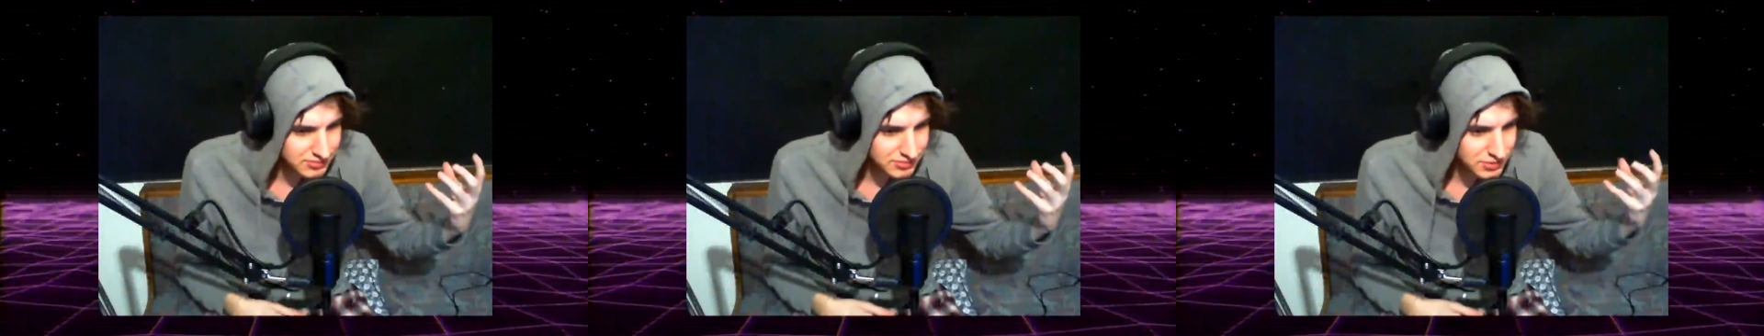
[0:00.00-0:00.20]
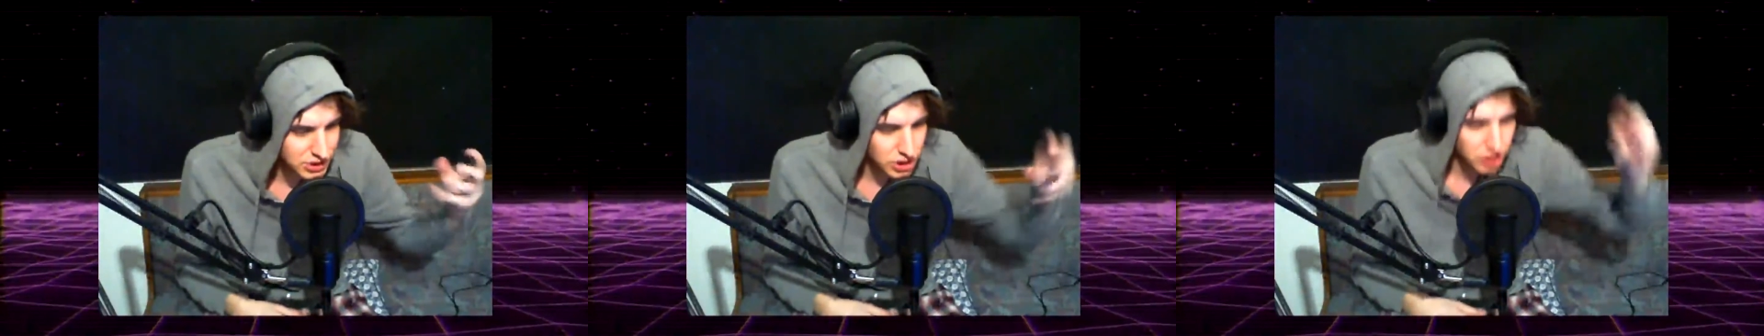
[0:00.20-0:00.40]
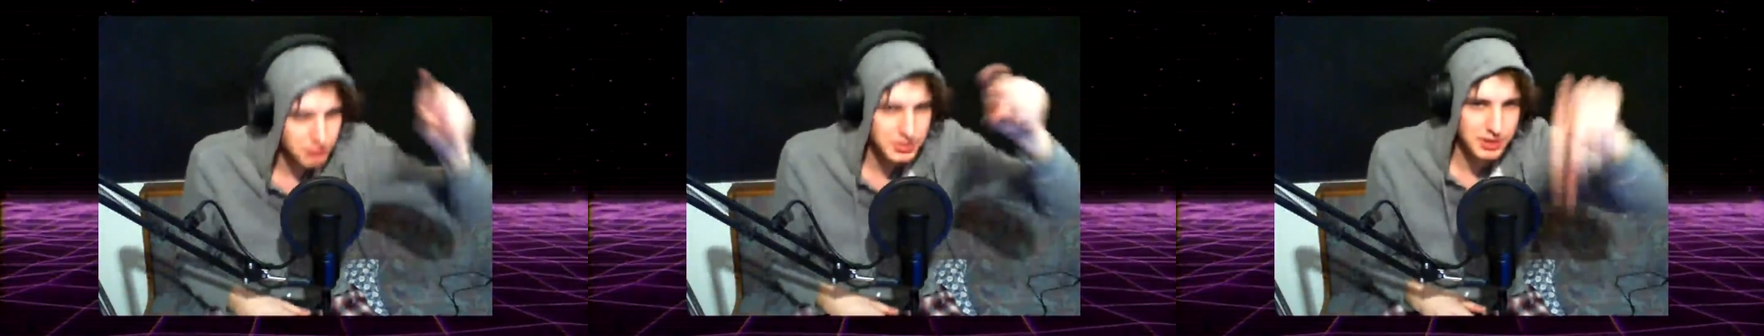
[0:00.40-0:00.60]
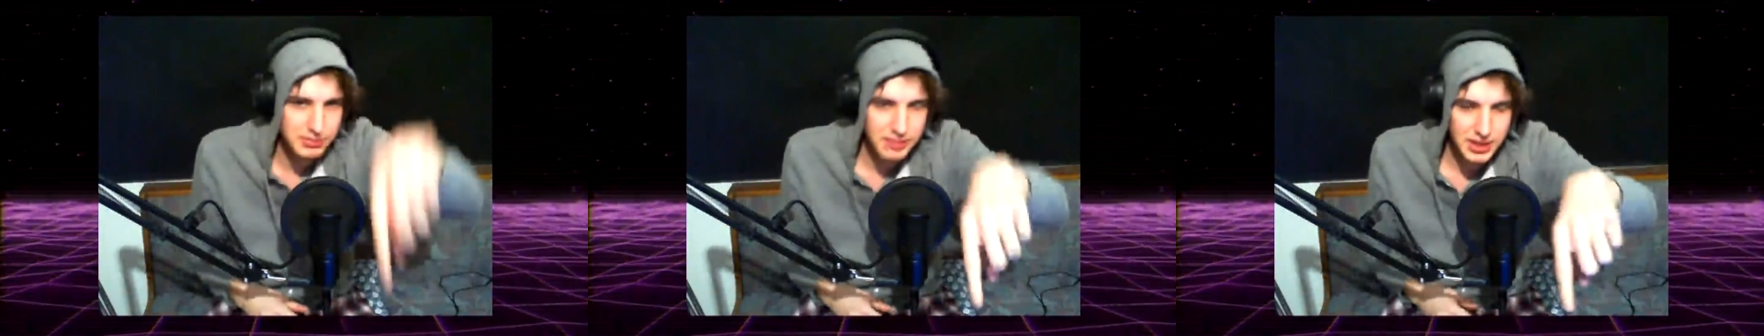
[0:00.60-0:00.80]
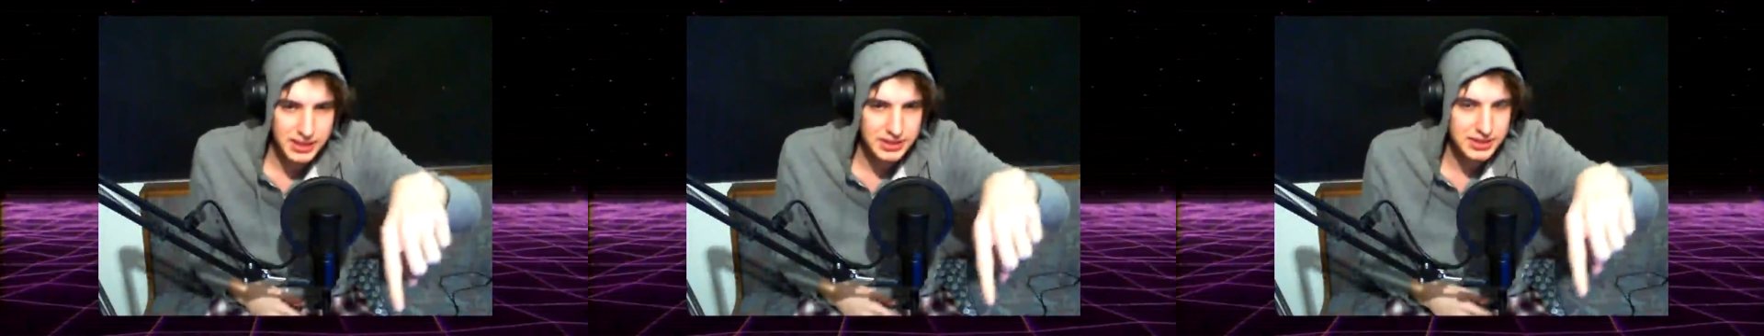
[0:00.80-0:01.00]
join me on
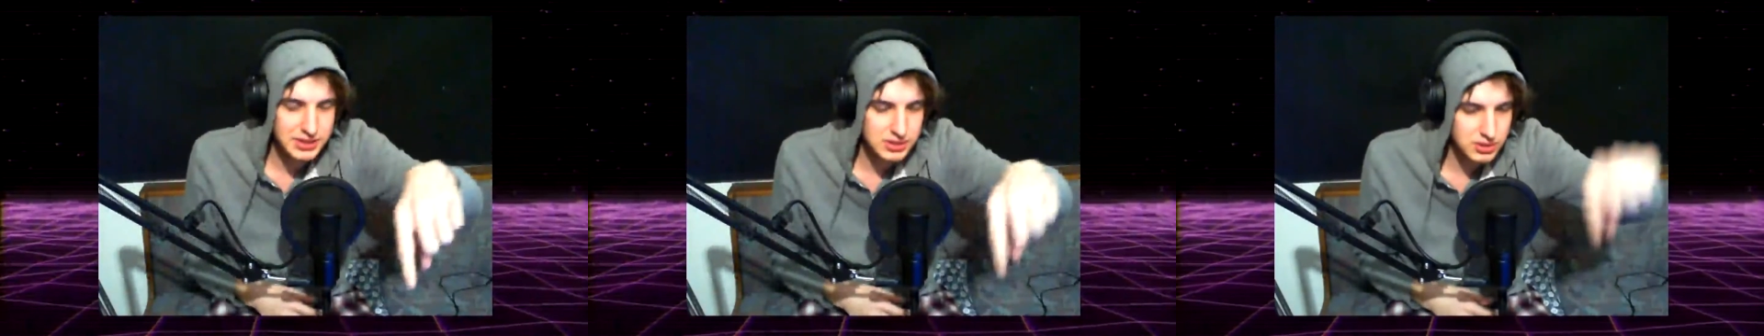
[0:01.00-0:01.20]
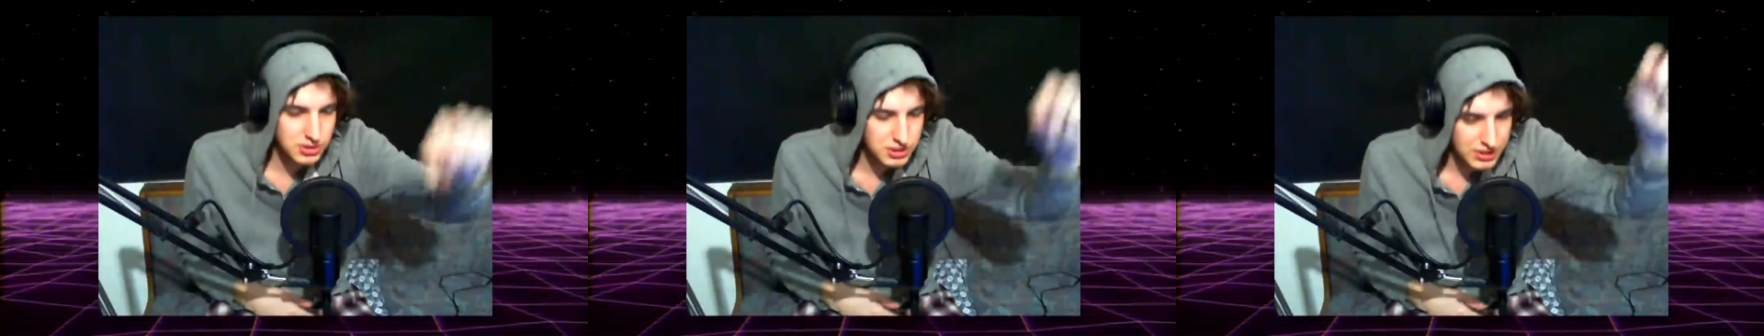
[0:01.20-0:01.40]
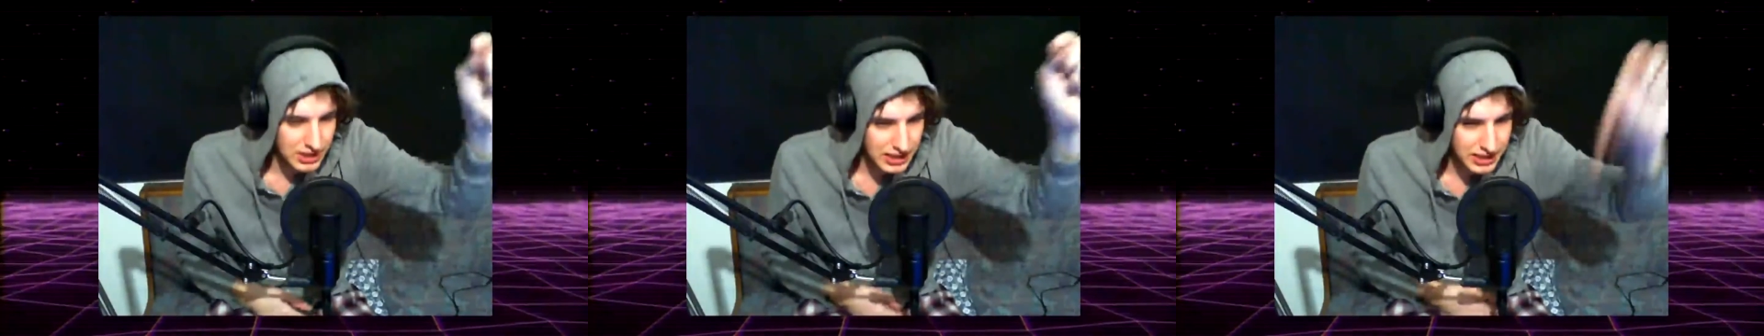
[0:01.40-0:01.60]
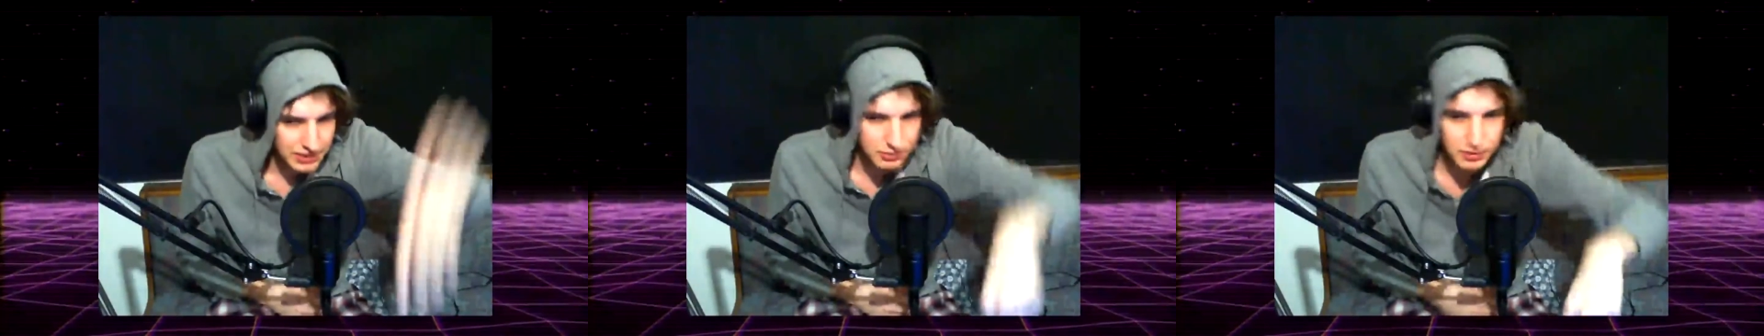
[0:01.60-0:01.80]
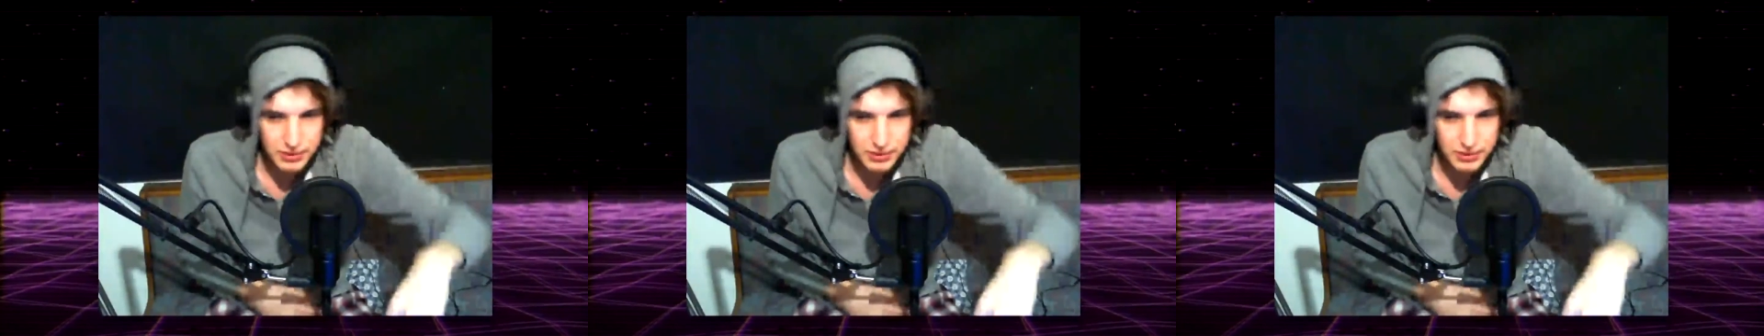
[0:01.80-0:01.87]
my Discord, link will